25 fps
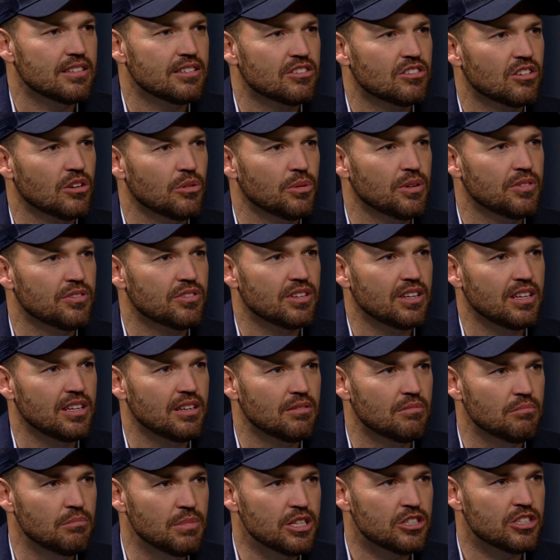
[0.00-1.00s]
And so we've
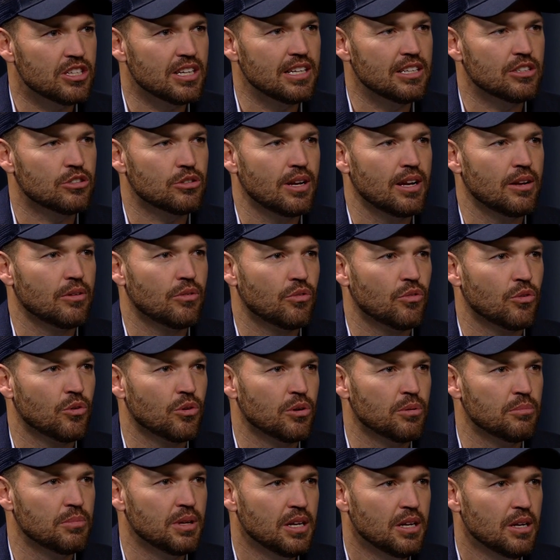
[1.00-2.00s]
seen Michigan
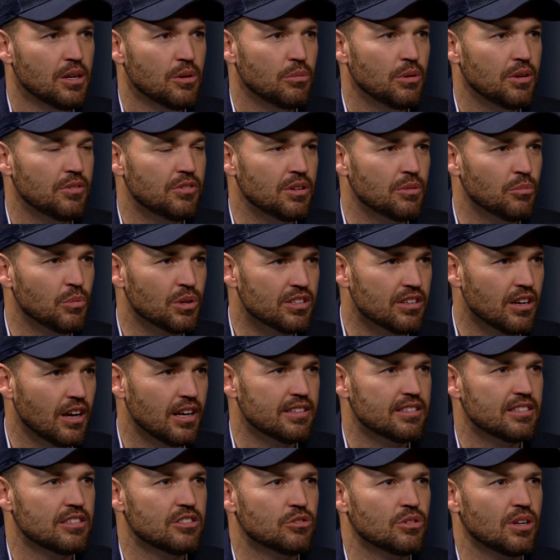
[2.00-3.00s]
transformed, we've seen
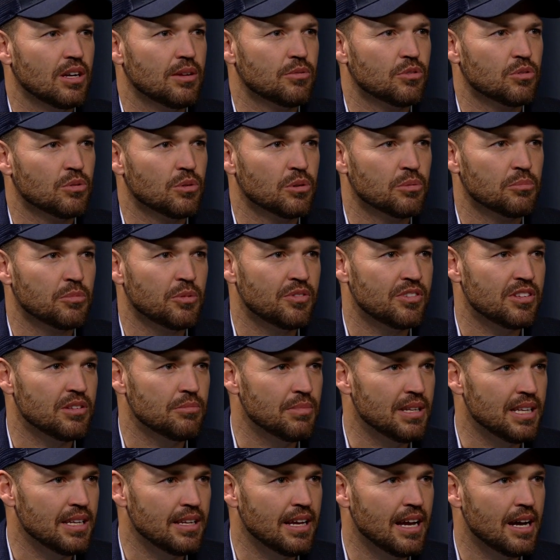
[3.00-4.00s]
Wisconsin transformed, we've
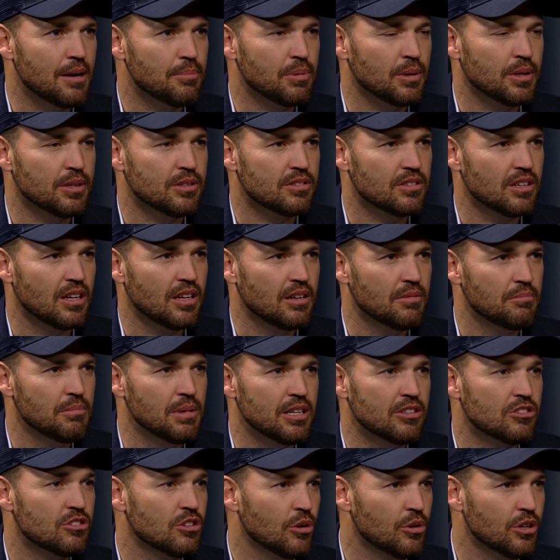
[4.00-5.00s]
seen Minneapolis, uh,
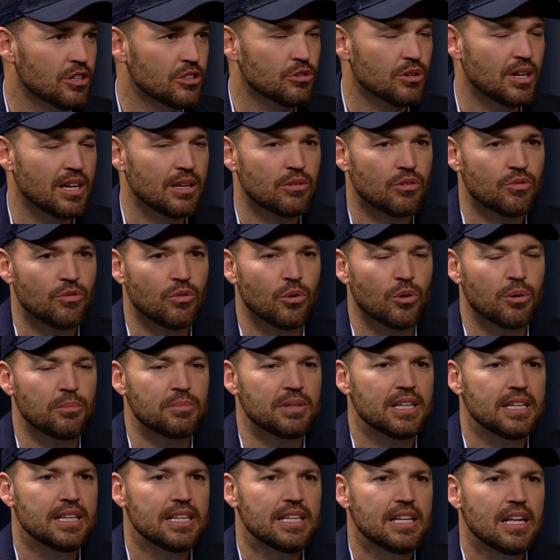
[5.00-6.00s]
Minnesota transformed.